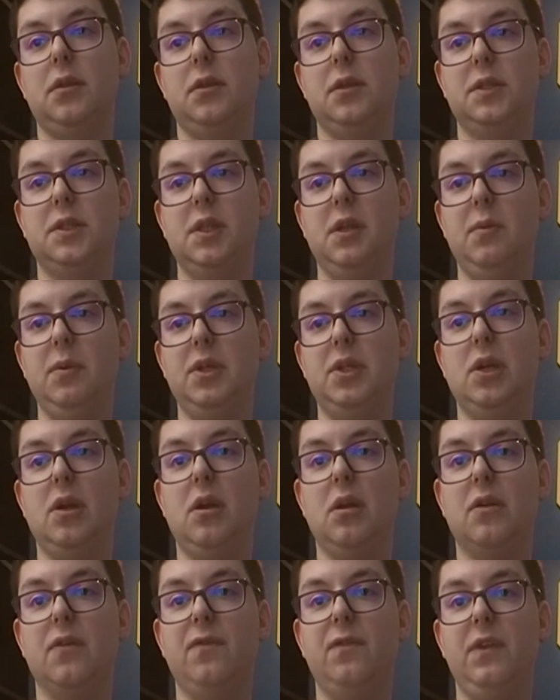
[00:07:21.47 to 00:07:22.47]
the
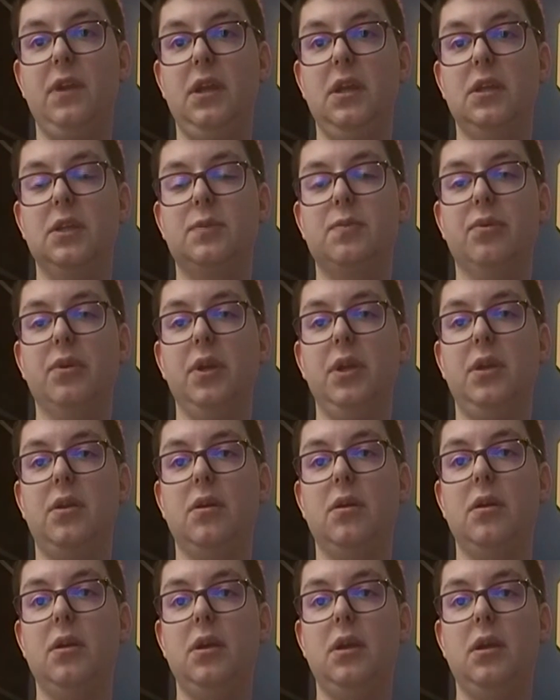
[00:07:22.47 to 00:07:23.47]
cinematography is pretty
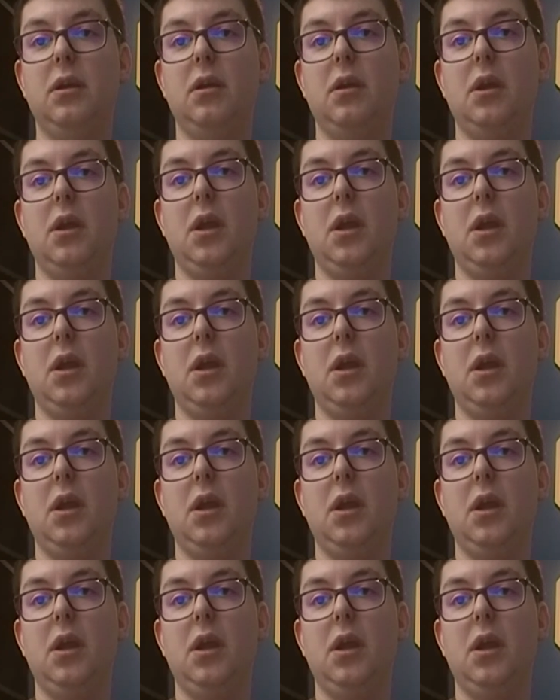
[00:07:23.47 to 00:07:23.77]
good,